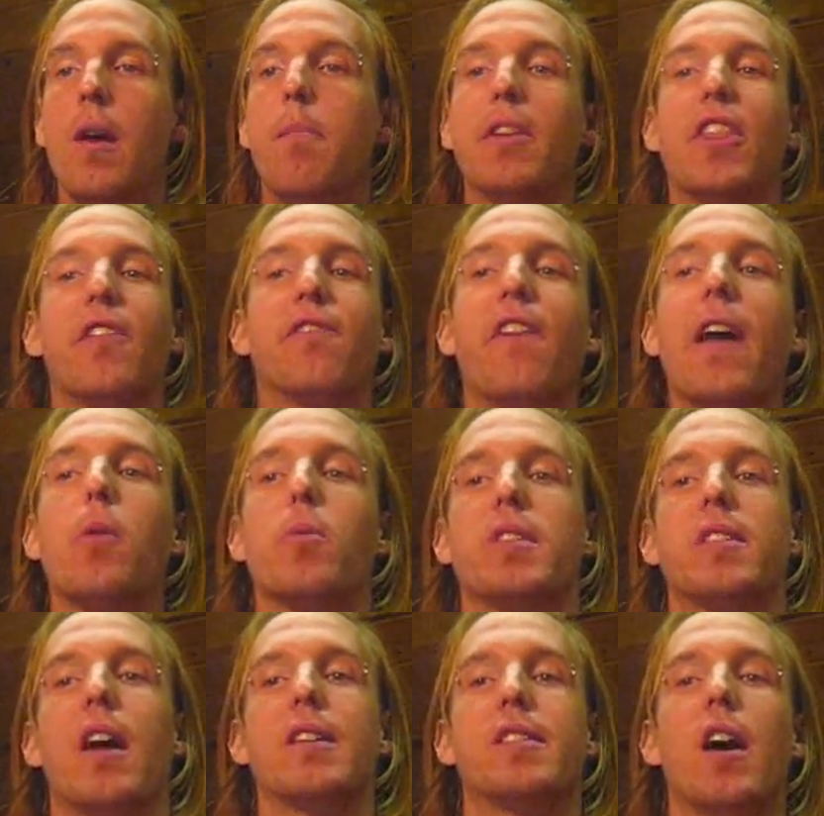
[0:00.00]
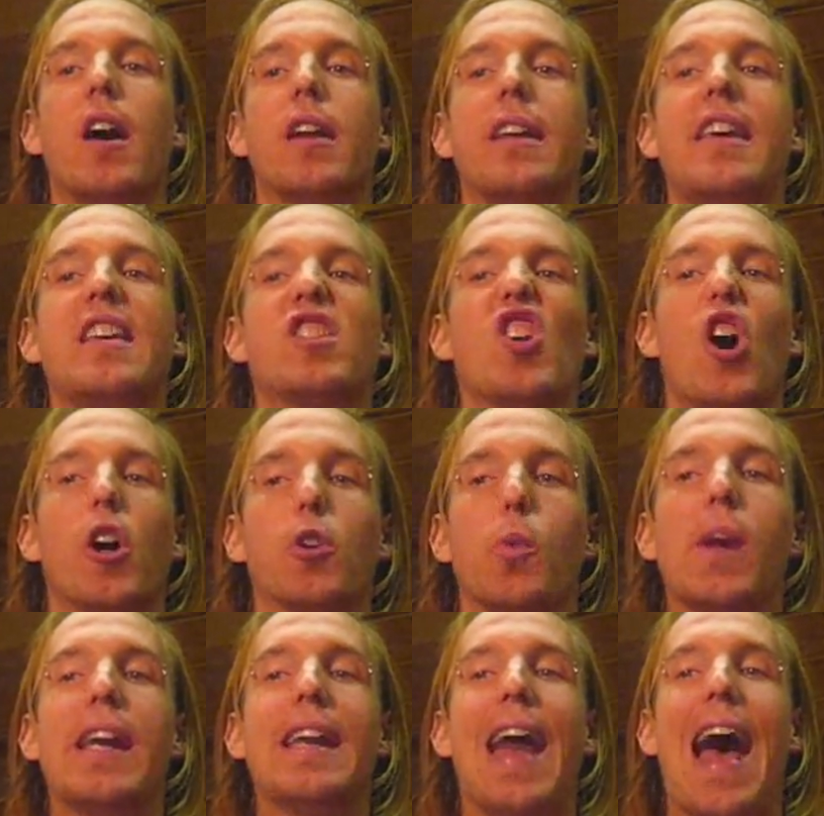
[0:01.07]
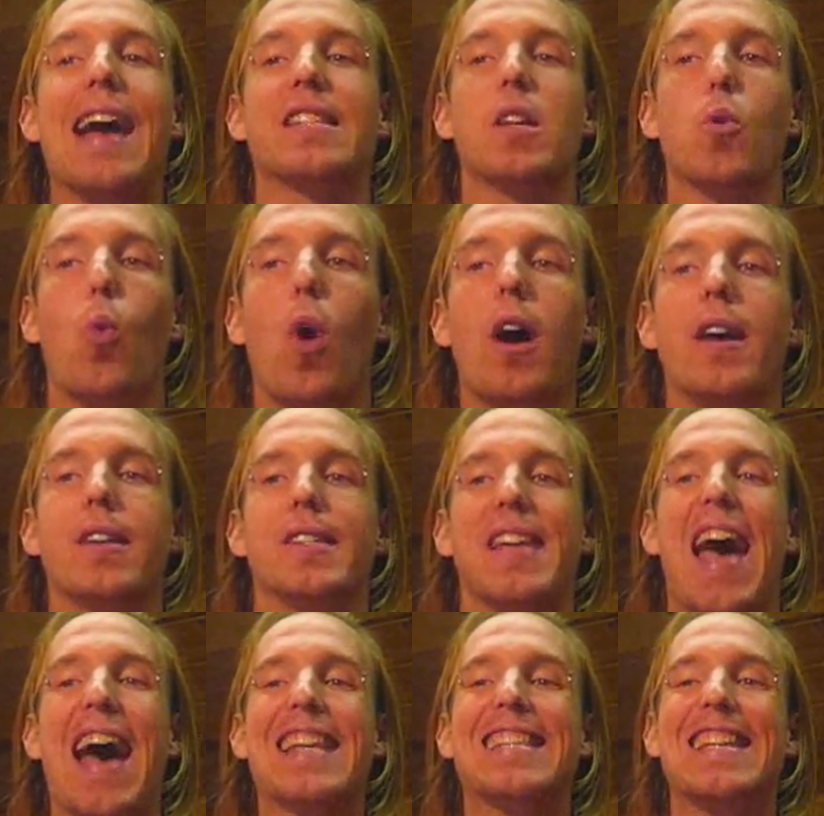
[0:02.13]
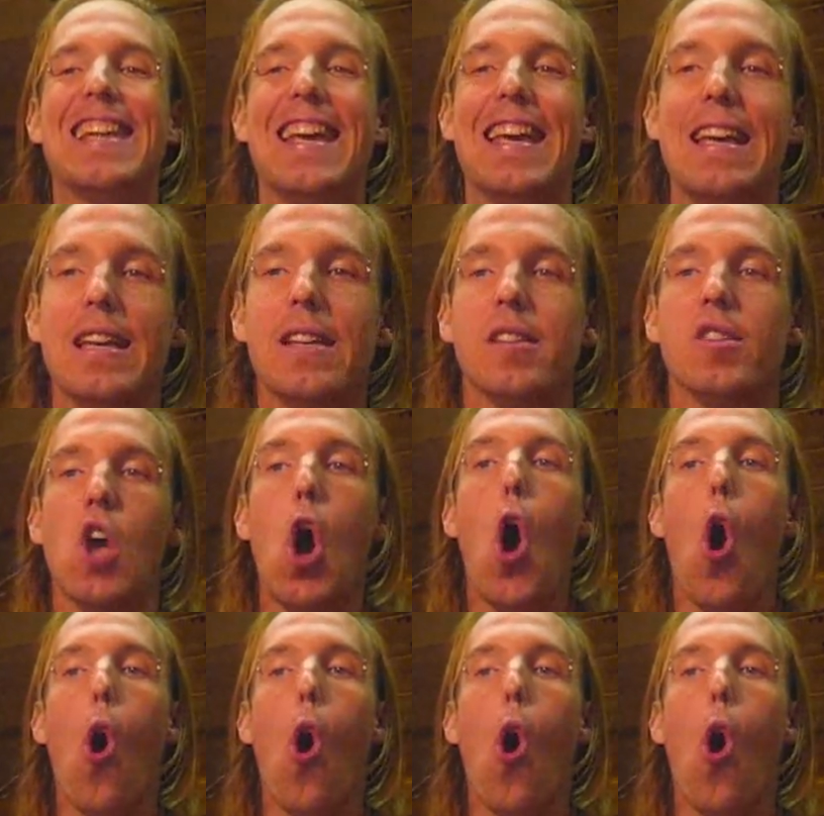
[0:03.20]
But the fight was not done. He saw greed as it was, as it is,